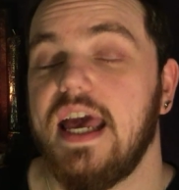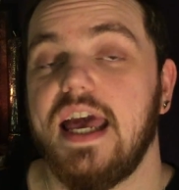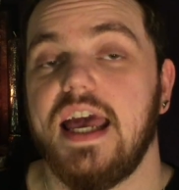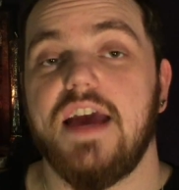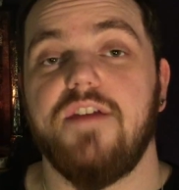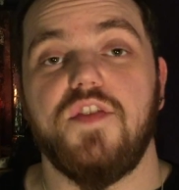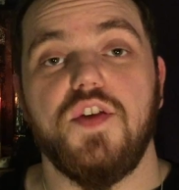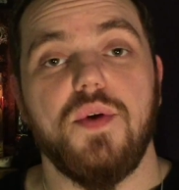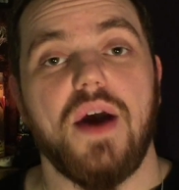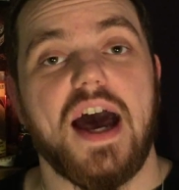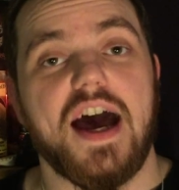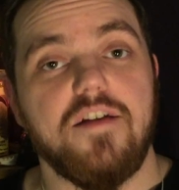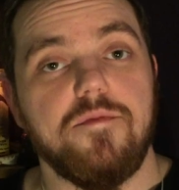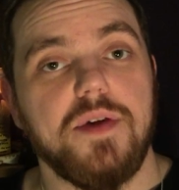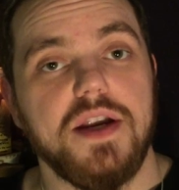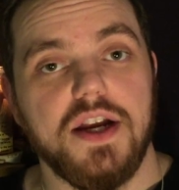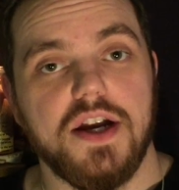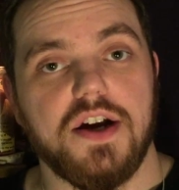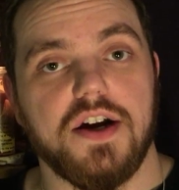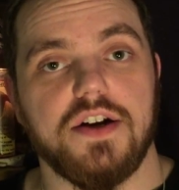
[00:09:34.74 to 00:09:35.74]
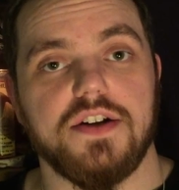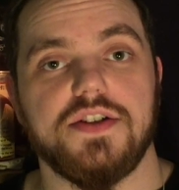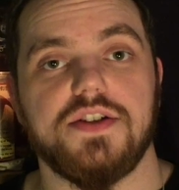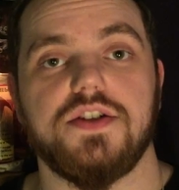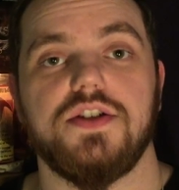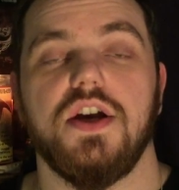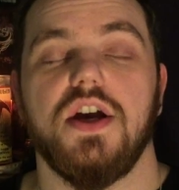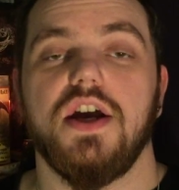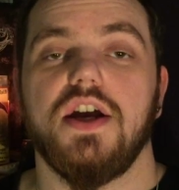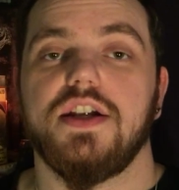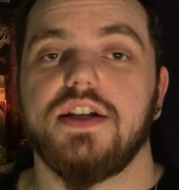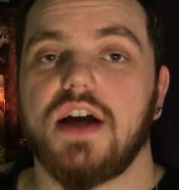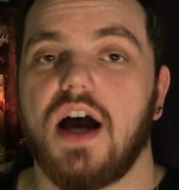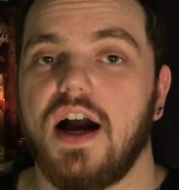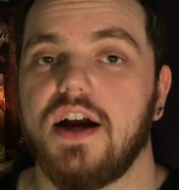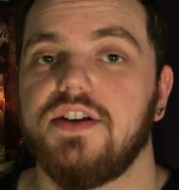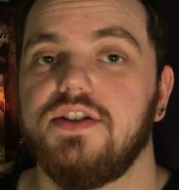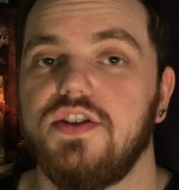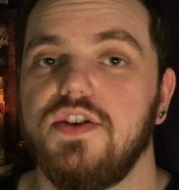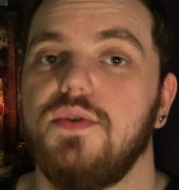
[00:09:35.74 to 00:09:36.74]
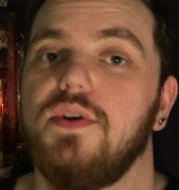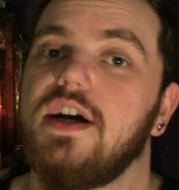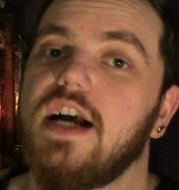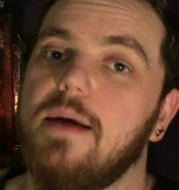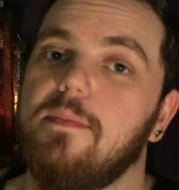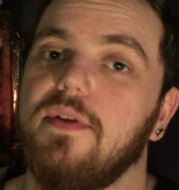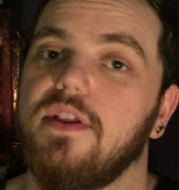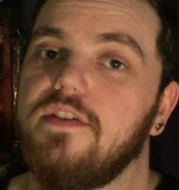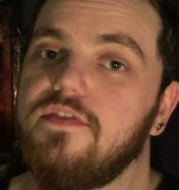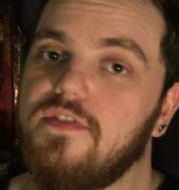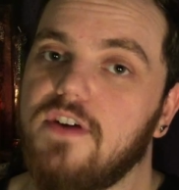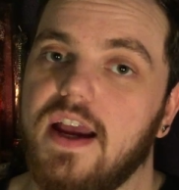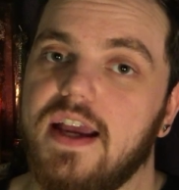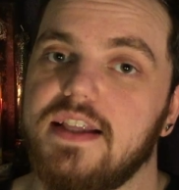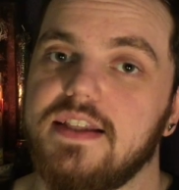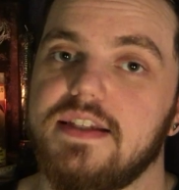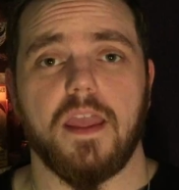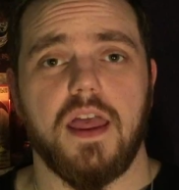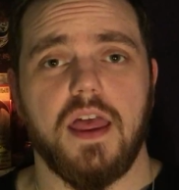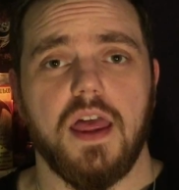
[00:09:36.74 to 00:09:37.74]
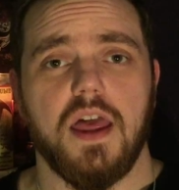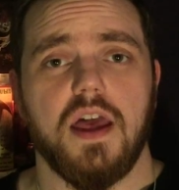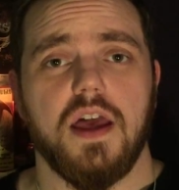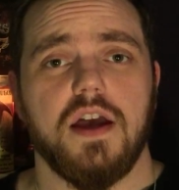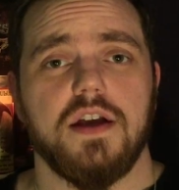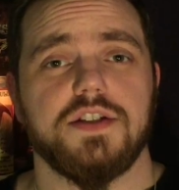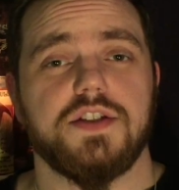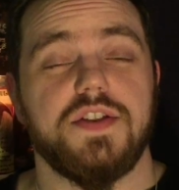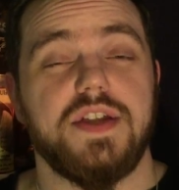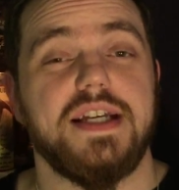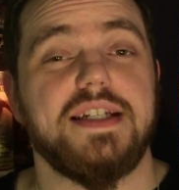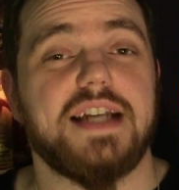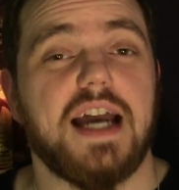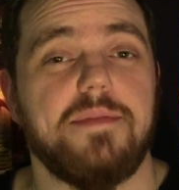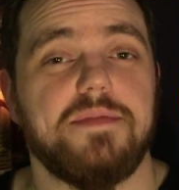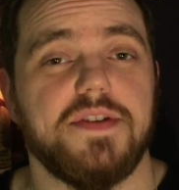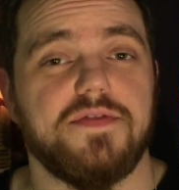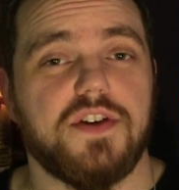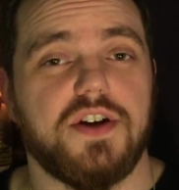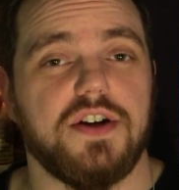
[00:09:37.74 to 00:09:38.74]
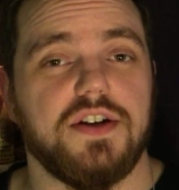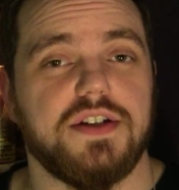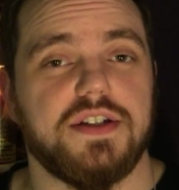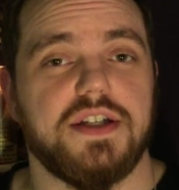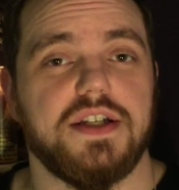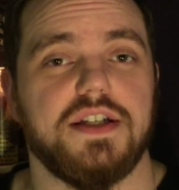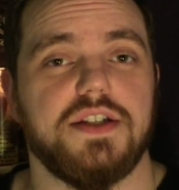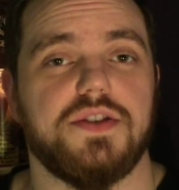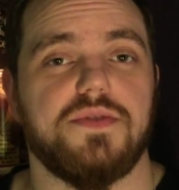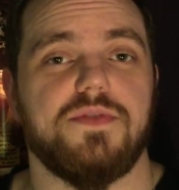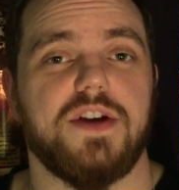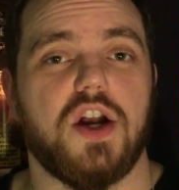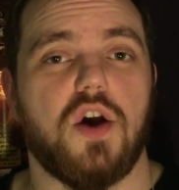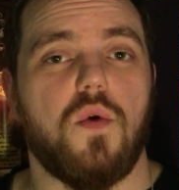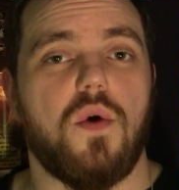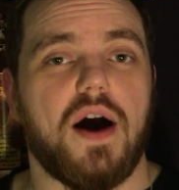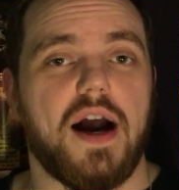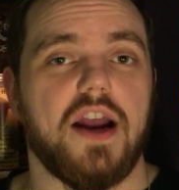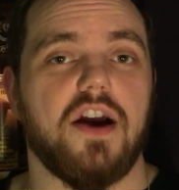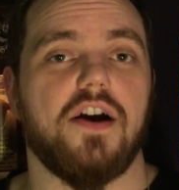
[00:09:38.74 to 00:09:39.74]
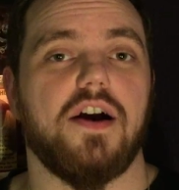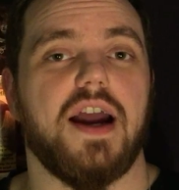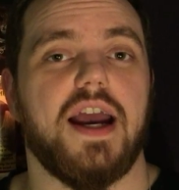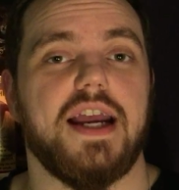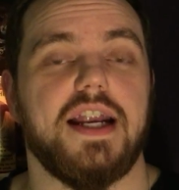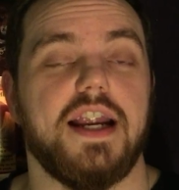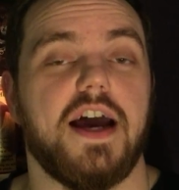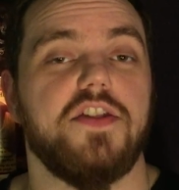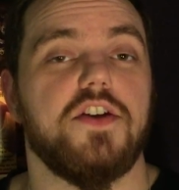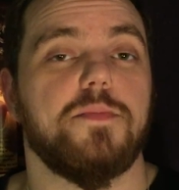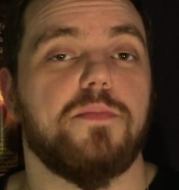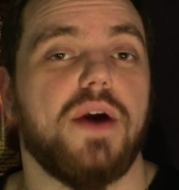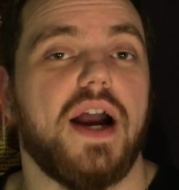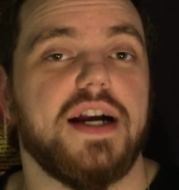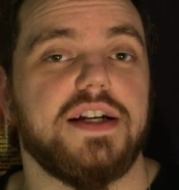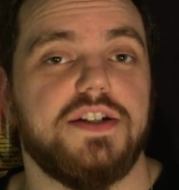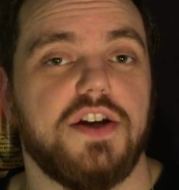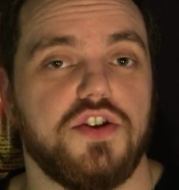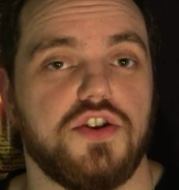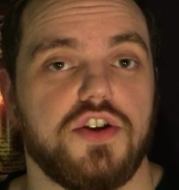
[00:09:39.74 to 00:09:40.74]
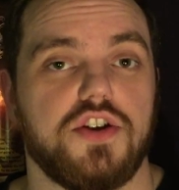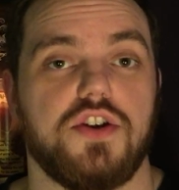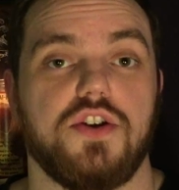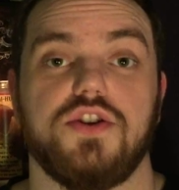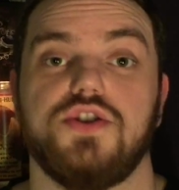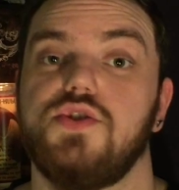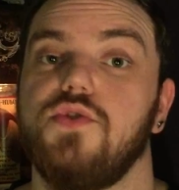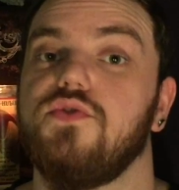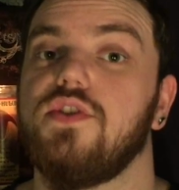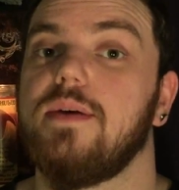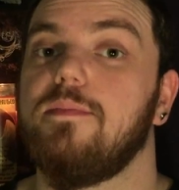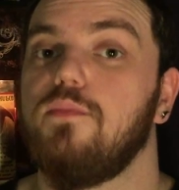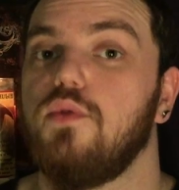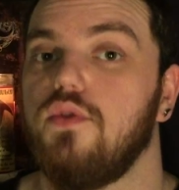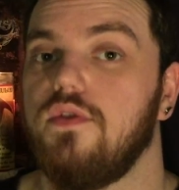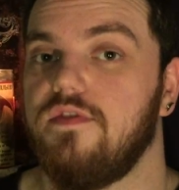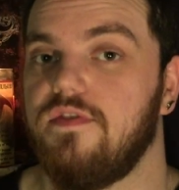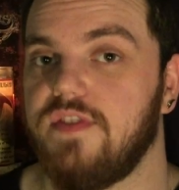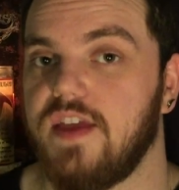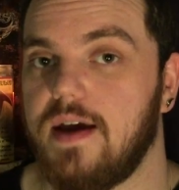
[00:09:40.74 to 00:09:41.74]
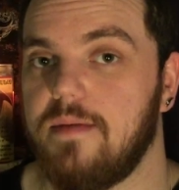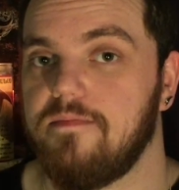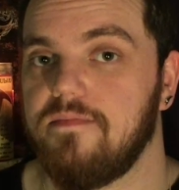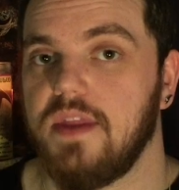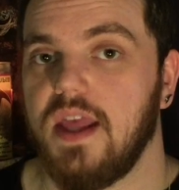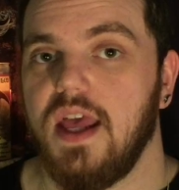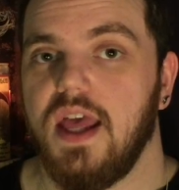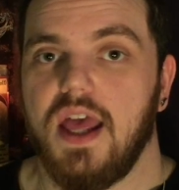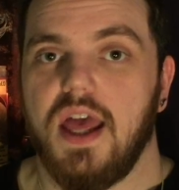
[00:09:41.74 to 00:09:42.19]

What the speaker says: If you have been cursed, talk to a couple of friends. So these types of curses require another practitioner to remove them.